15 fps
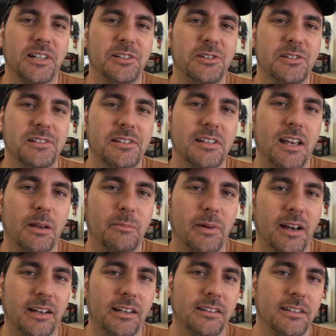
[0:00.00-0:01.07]
engines came
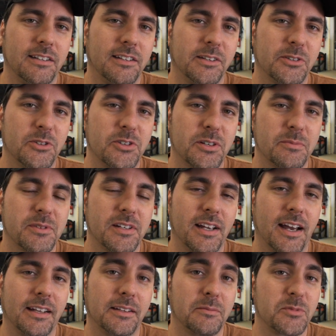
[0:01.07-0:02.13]
back into dealerships and
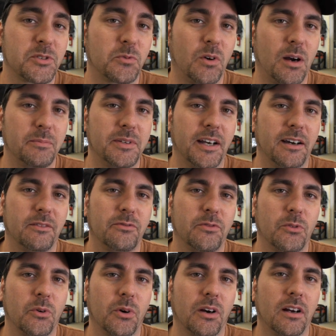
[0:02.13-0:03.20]
had them swapped out
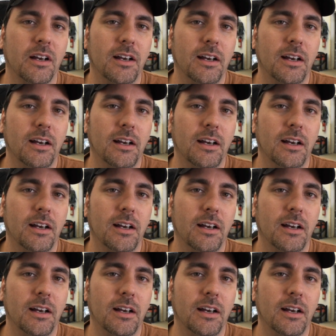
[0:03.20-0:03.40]
for